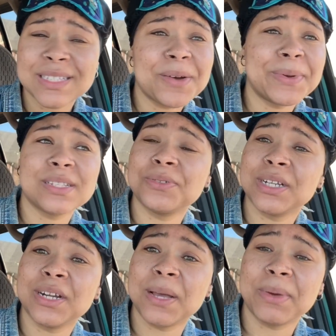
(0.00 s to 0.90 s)
It's always gonna
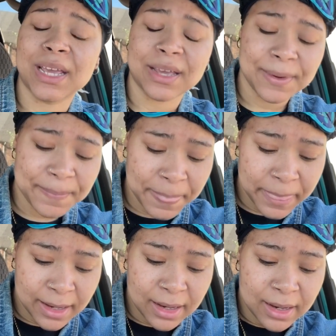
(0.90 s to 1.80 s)
turn out bad.
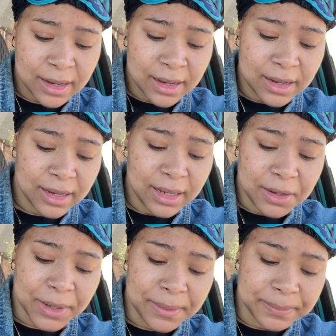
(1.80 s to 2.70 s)

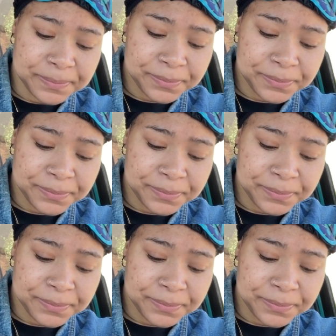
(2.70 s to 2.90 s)
Anyway,